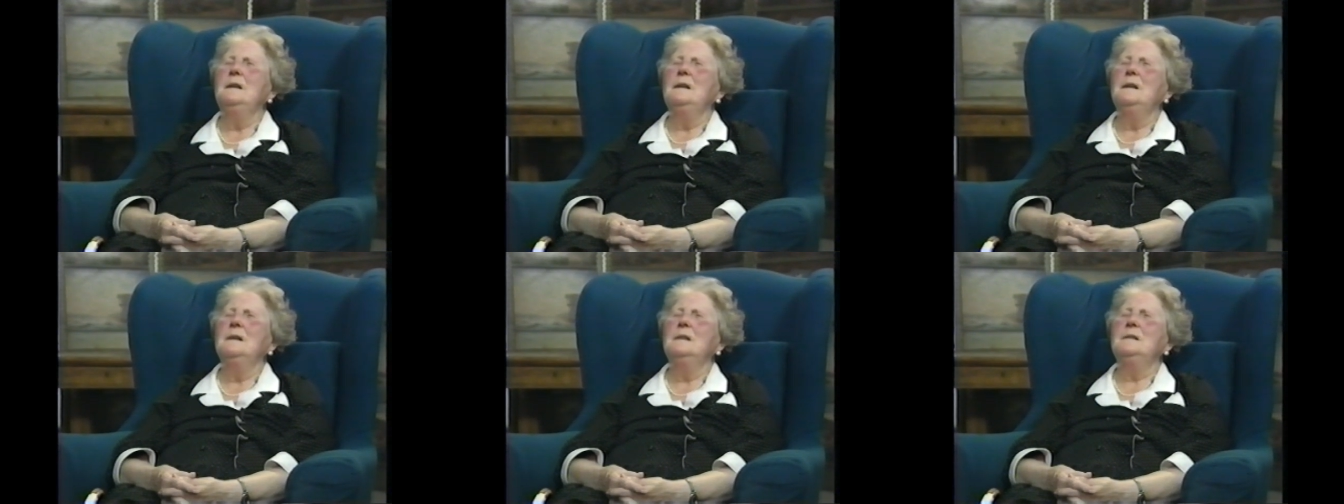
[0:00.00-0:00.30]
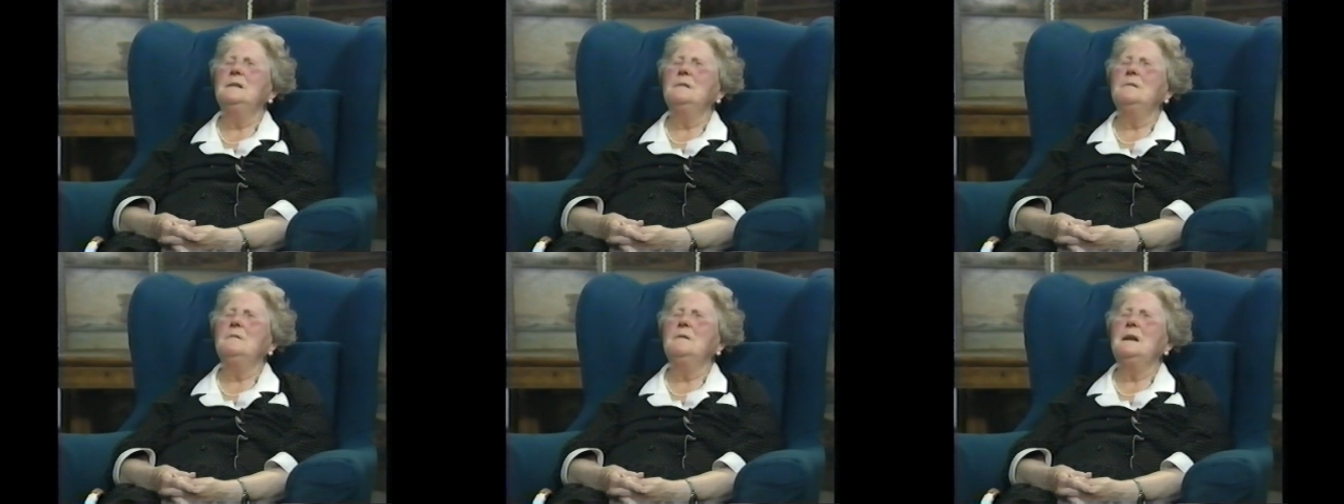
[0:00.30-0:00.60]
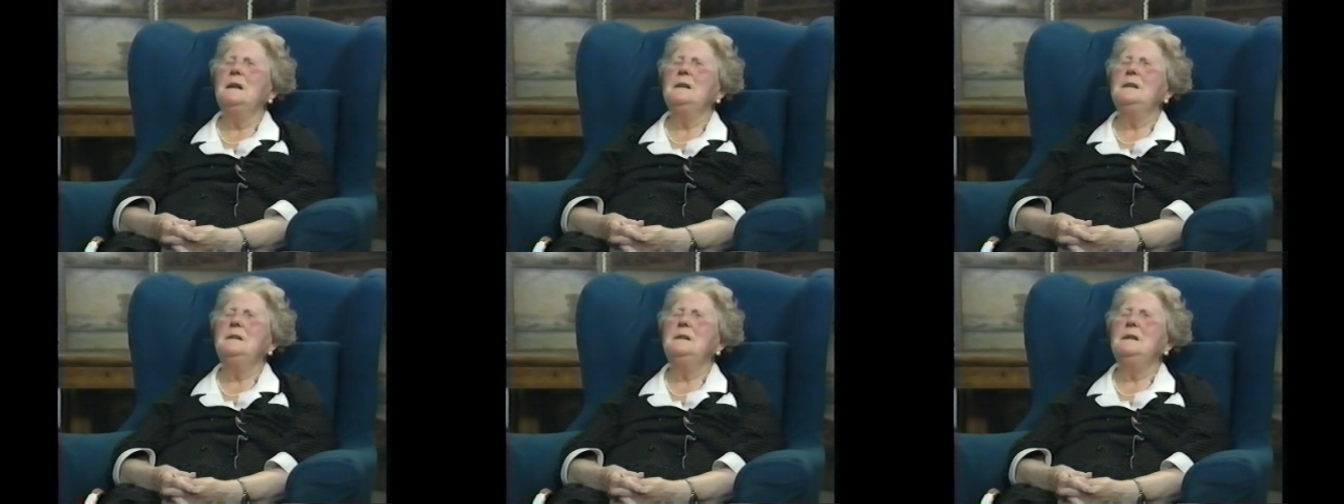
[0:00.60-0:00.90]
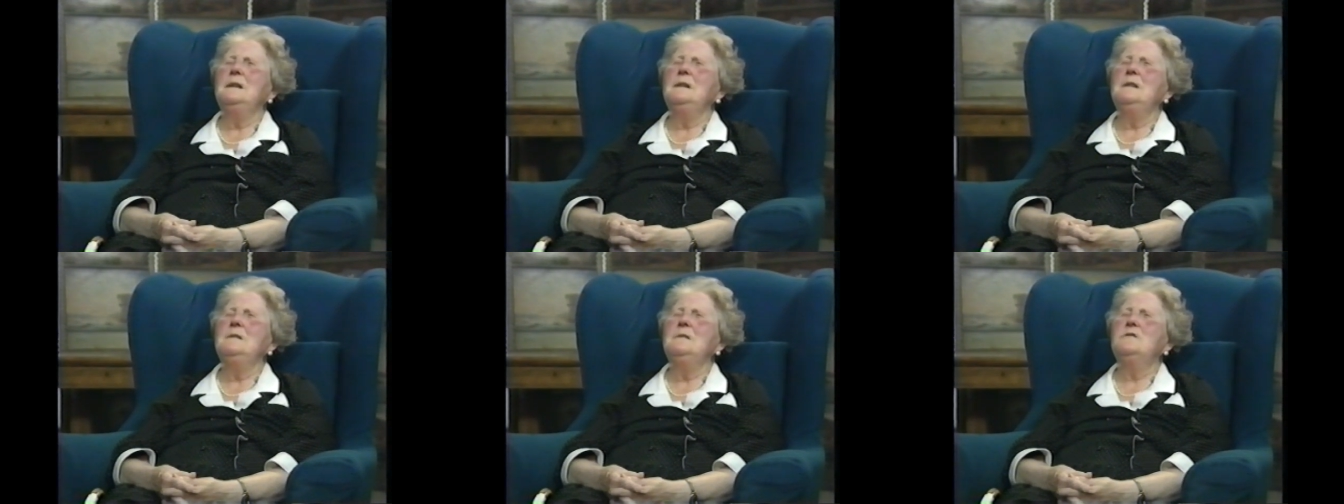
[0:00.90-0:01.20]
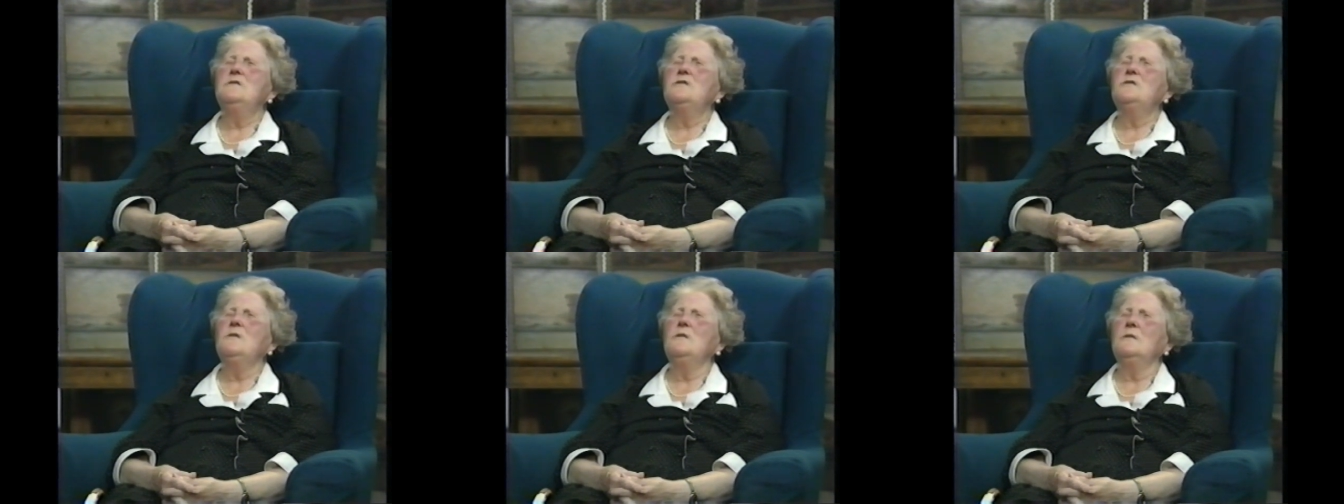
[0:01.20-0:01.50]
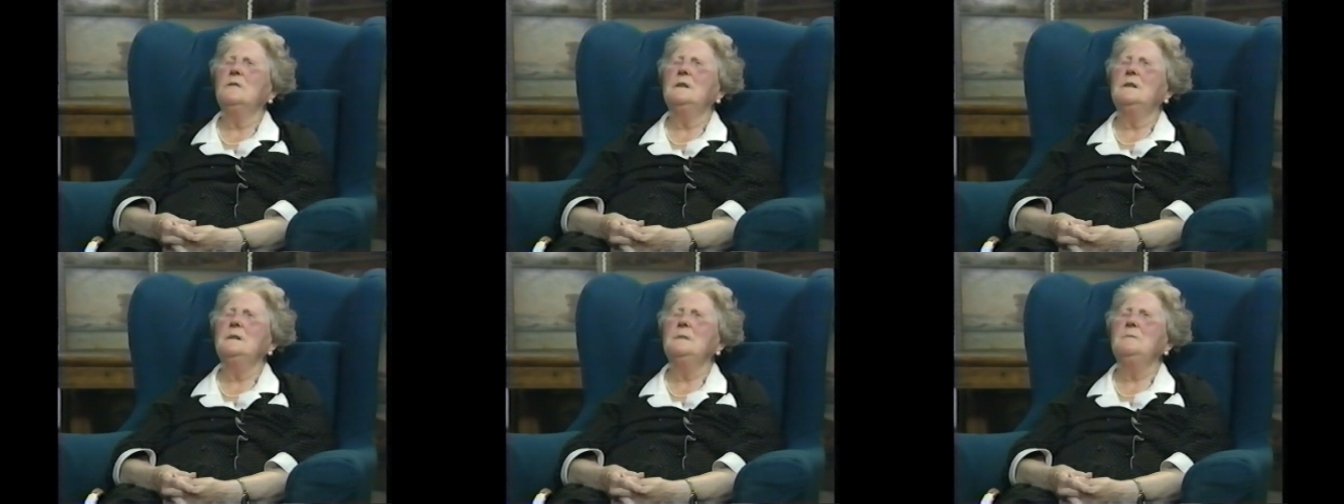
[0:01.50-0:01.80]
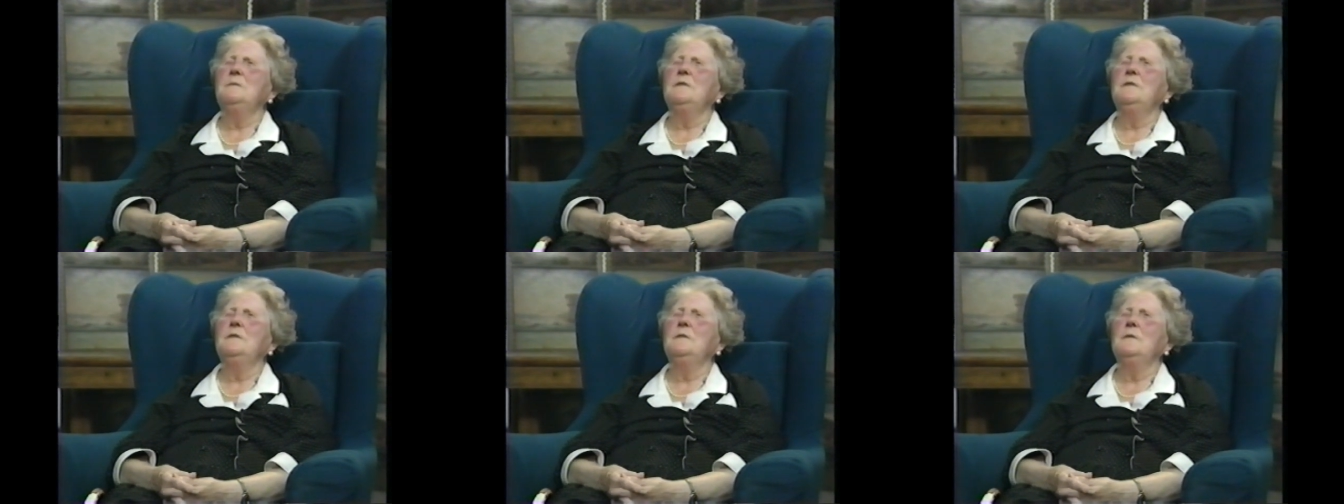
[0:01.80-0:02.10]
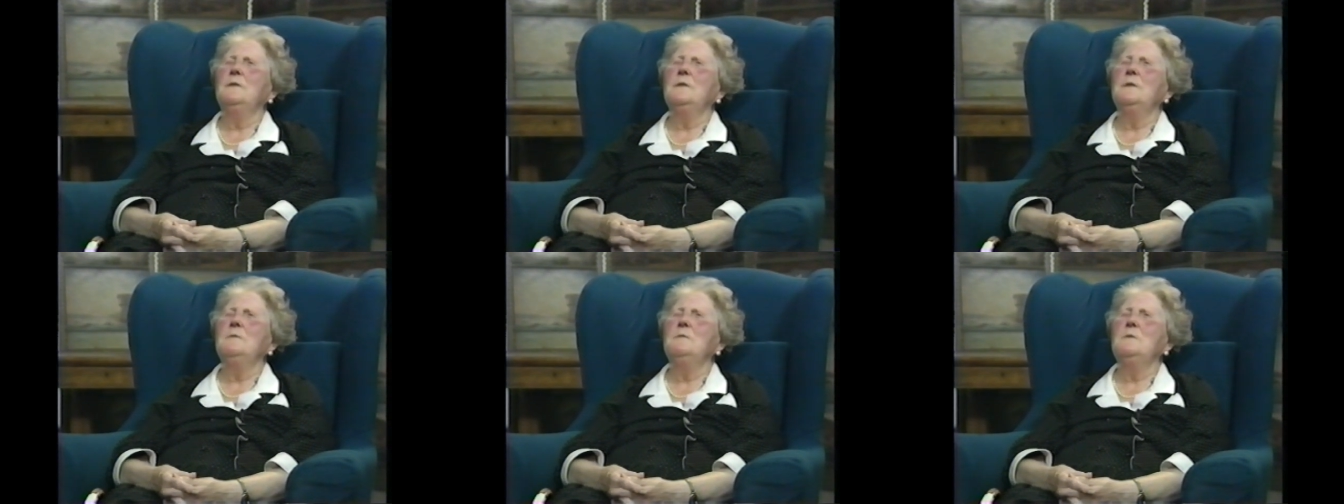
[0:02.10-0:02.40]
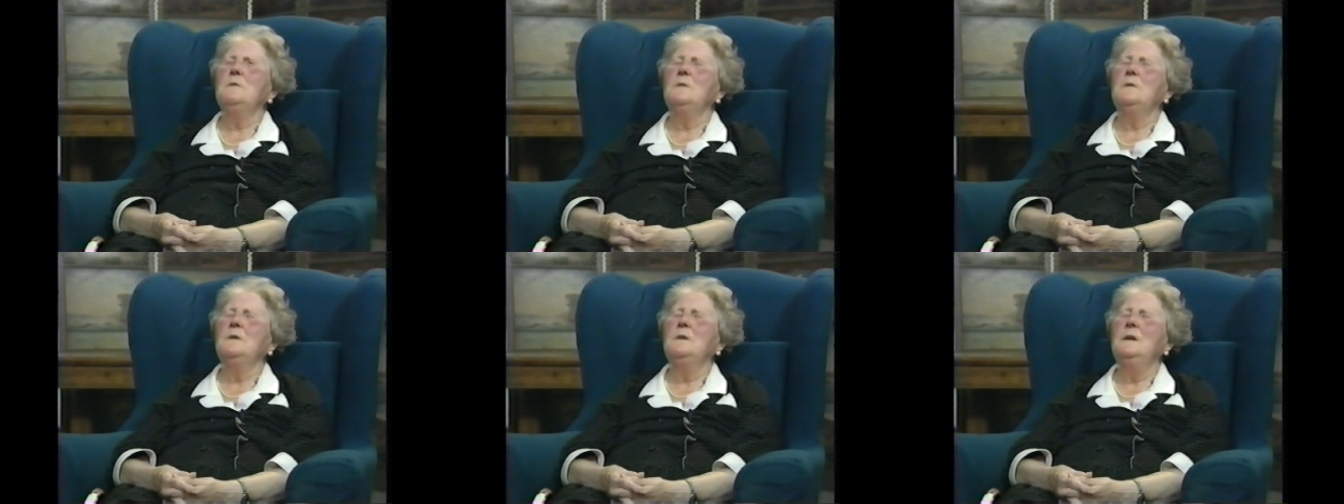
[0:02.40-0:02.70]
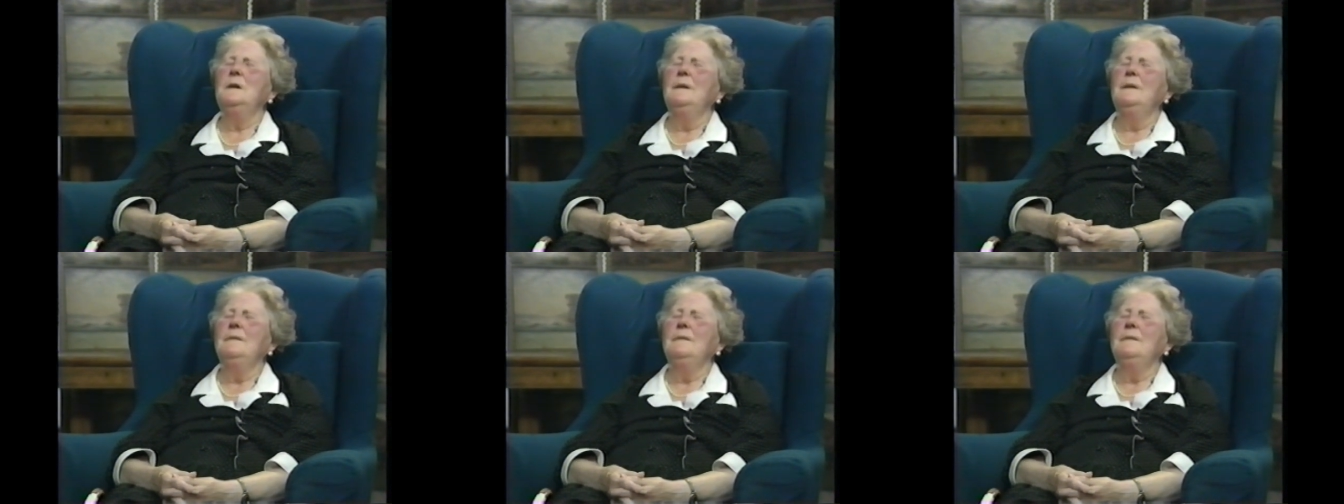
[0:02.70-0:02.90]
until one day, shortly before the war,